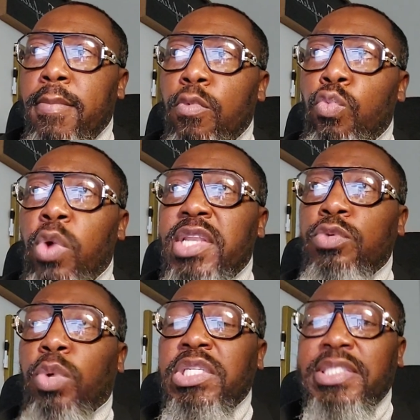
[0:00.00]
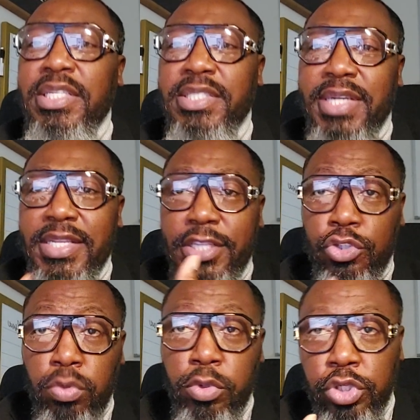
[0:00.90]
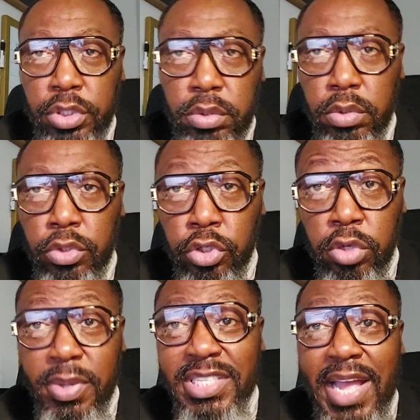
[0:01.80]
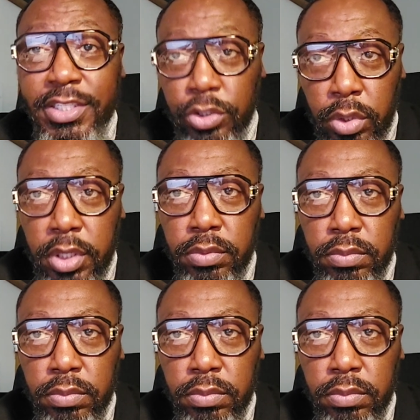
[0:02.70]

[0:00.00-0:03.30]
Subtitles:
when you start to take out distribution, you're going to pay taxes on it.